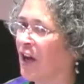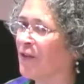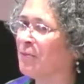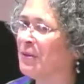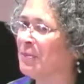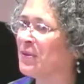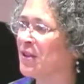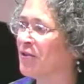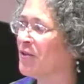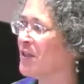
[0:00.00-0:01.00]
other
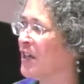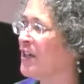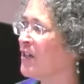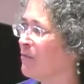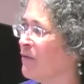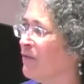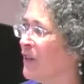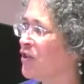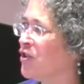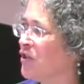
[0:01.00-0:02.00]
people's understanding of
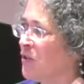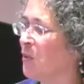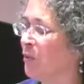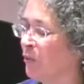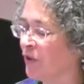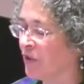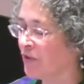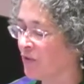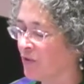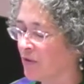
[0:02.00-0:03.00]
perfection is what we're
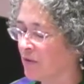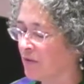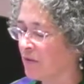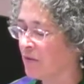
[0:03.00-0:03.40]
working towards?